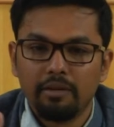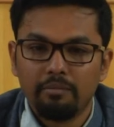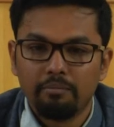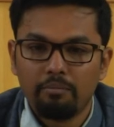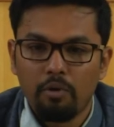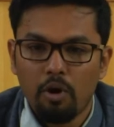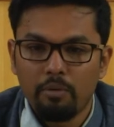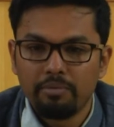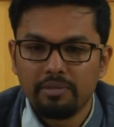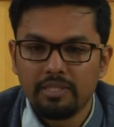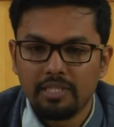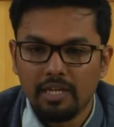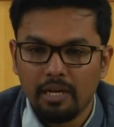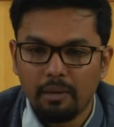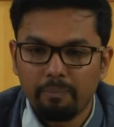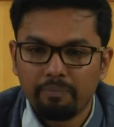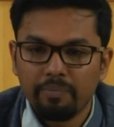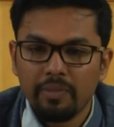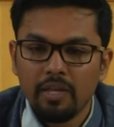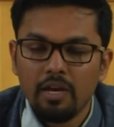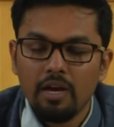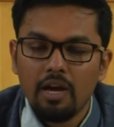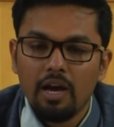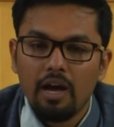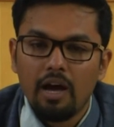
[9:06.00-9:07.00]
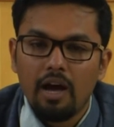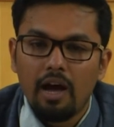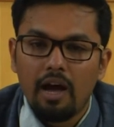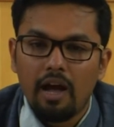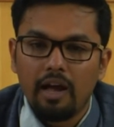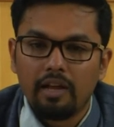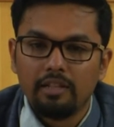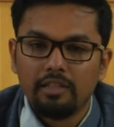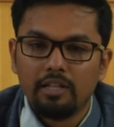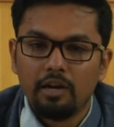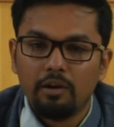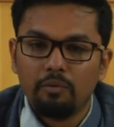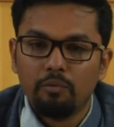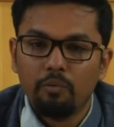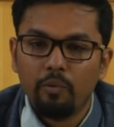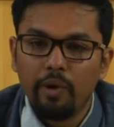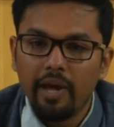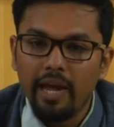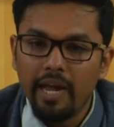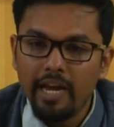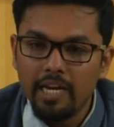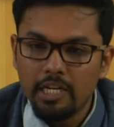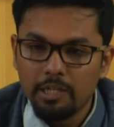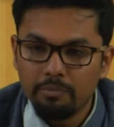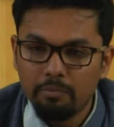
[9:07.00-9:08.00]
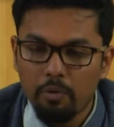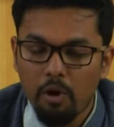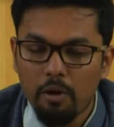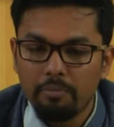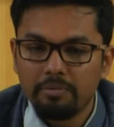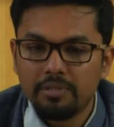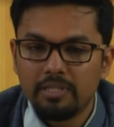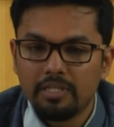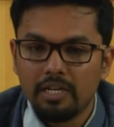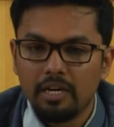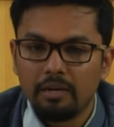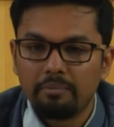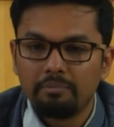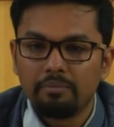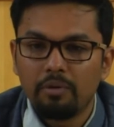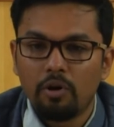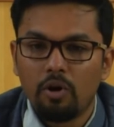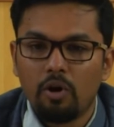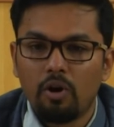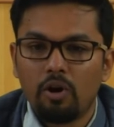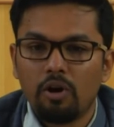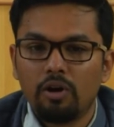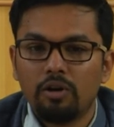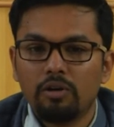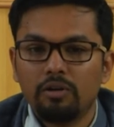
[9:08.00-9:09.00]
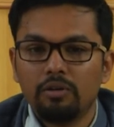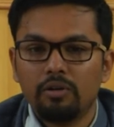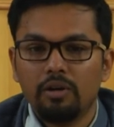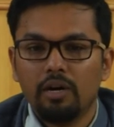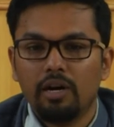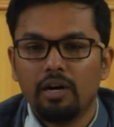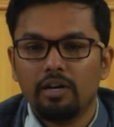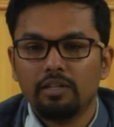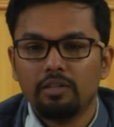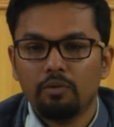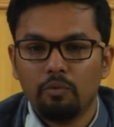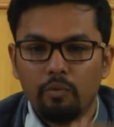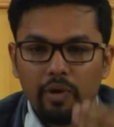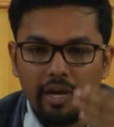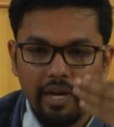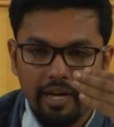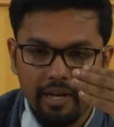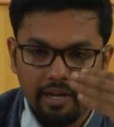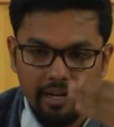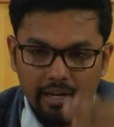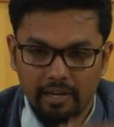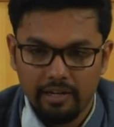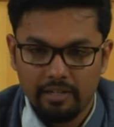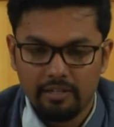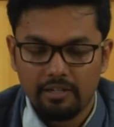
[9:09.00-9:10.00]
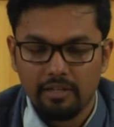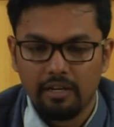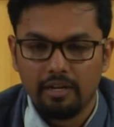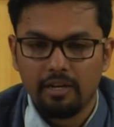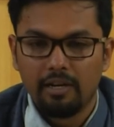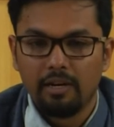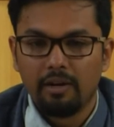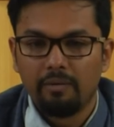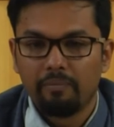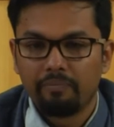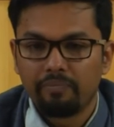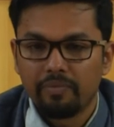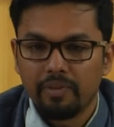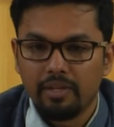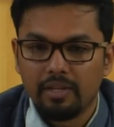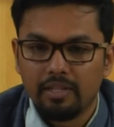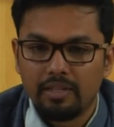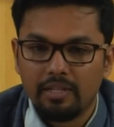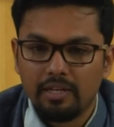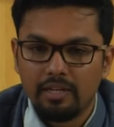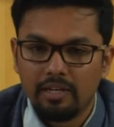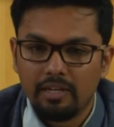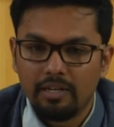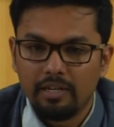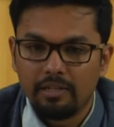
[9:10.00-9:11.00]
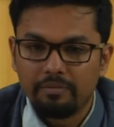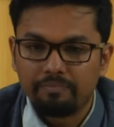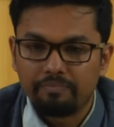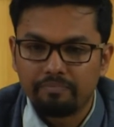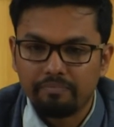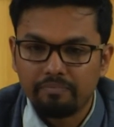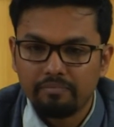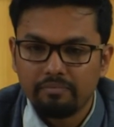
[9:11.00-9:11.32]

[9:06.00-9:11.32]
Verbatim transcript: pops up and the way it pops up or uh, the way it um, the